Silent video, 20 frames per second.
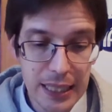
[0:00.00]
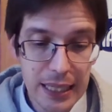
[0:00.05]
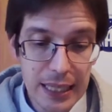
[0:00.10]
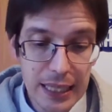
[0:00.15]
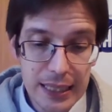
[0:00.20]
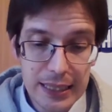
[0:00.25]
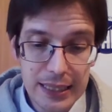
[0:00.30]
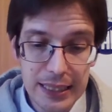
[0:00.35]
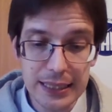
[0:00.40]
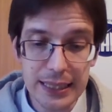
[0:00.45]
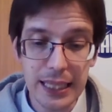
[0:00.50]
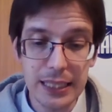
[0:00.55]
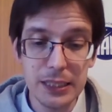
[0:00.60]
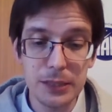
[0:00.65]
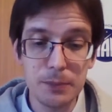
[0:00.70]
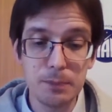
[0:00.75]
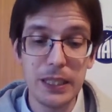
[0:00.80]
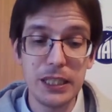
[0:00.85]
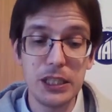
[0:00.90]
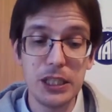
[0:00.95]
This can
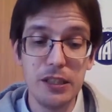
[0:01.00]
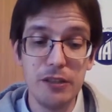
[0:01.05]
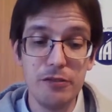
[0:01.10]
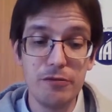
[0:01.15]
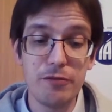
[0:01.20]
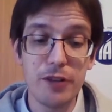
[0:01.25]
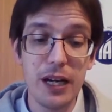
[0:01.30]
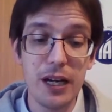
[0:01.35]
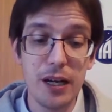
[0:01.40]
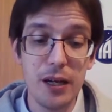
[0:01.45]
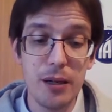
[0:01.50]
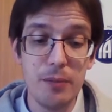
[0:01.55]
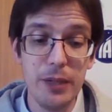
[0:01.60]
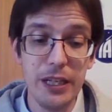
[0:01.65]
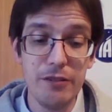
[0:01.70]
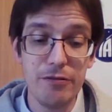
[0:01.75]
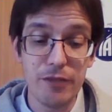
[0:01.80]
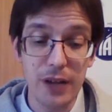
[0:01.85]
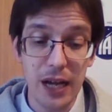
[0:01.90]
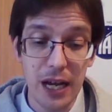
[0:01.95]
especially
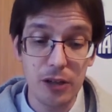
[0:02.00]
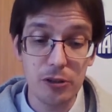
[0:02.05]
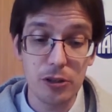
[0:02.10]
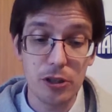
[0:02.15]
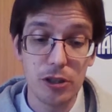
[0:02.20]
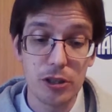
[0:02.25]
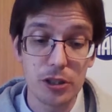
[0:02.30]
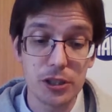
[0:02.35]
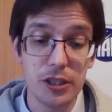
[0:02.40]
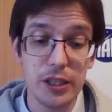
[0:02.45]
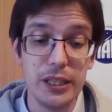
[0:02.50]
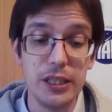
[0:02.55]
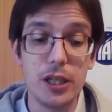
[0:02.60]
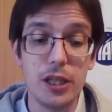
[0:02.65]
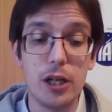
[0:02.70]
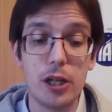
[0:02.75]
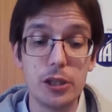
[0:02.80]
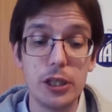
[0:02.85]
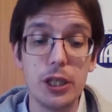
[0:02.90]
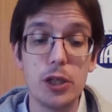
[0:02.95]
be found also in
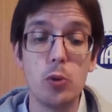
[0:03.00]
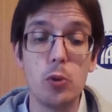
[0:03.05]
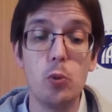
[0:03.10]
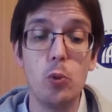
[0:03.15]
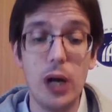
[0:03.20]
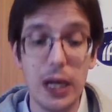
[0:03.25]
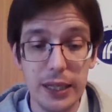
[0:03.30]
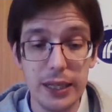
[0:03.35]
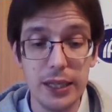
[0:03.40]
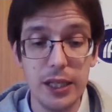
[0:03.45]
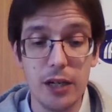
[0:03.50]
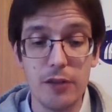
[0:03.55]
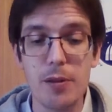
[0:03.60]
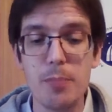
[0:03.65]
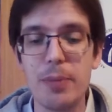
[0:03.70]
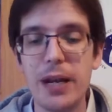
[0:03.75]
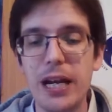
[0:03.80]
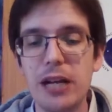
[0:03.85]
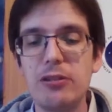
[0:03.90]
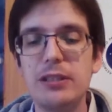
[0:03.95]
Article 1 of the
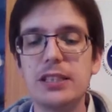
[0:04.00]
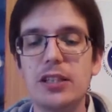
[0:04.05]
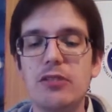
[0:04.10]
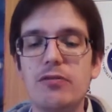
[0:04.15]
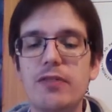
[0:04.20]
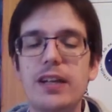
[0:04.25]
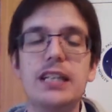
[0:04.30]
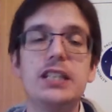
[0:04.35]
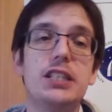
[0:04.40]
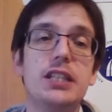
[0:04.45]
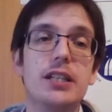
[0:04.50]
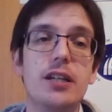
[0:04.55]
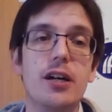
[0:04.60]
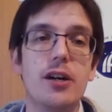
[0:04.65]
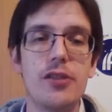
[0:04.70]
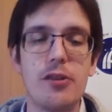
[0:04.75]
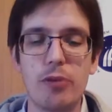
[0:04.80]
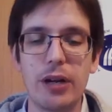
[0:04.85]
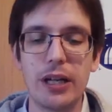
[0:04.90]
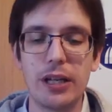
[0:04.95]
Paris Convention on
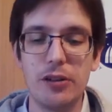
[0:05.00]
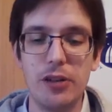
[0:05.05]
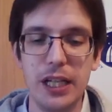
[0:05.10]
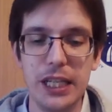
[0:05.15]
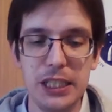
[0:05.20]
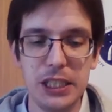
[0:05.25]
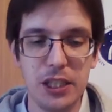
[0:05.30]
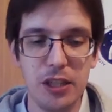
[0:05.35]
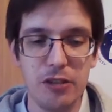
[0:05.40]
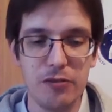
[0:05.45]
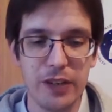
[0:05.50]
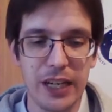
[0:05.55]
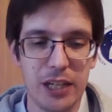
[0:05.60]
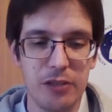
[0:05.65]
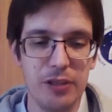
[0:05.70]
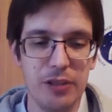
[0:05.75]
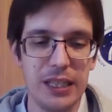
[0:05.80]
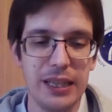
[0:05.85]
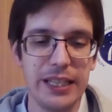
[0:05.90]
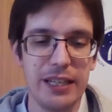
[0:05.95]
the Regulation of
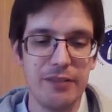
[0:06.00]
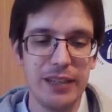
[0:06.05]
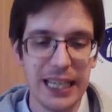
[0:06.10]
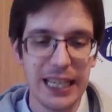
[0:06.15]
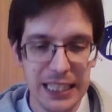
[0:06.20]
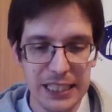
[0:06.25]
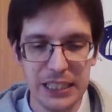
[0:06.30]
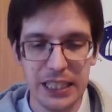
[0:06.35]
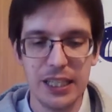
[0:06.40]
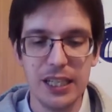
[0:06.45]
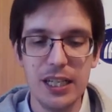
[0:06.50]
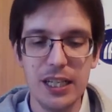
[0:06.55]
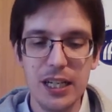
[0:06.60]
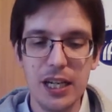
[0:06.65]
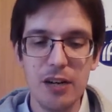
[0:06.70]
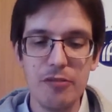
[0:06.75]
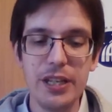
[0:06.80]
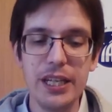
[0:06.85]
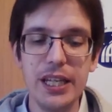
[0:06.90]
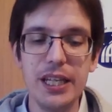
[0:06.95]
Aerial Navigation
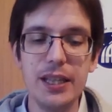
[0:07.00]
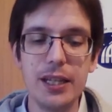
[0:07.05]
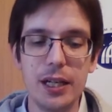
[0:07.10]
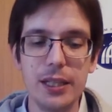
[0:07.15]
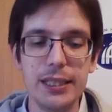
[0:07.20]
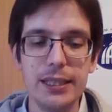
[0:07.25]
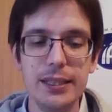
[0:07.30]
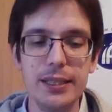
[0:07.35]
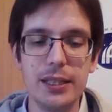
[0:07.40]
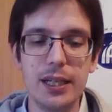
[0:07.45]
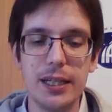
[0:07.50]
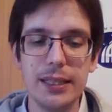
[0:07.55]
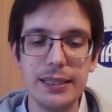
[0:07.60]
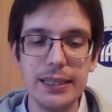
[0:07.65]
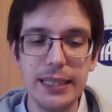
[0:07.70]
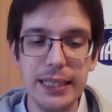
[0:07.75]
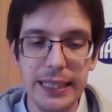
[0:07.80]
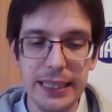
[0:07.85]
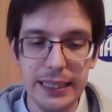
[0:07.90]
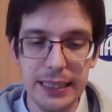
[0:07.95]
of the year
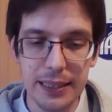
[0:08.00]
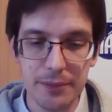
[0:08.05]
1919.